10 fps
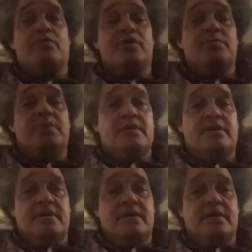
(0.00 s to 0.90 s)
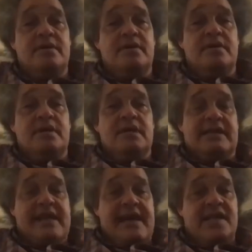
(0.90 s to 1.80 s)
lots of fun. And you're
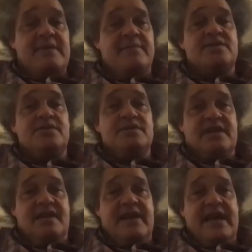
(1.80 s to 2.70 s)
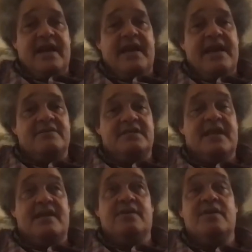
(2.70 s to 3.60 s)
also very much a sort of core
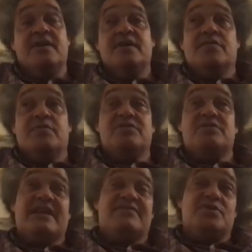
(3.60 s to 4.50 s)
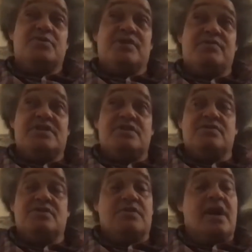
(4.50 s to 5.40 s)
group. Like the
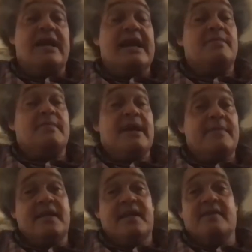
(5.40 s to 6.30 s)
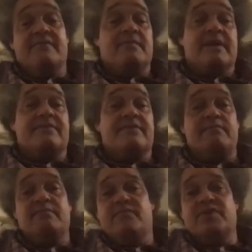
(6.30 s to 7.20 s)
Alabama students kind of hanging out
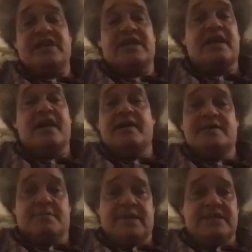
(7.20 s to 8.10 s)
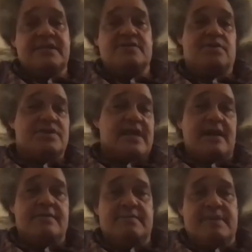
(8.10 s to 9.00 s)
together. We usually have 2 or 3 students who are
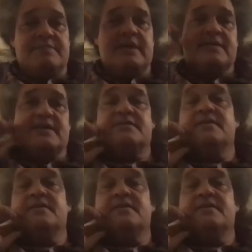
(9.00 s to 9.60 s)
not Alabama. They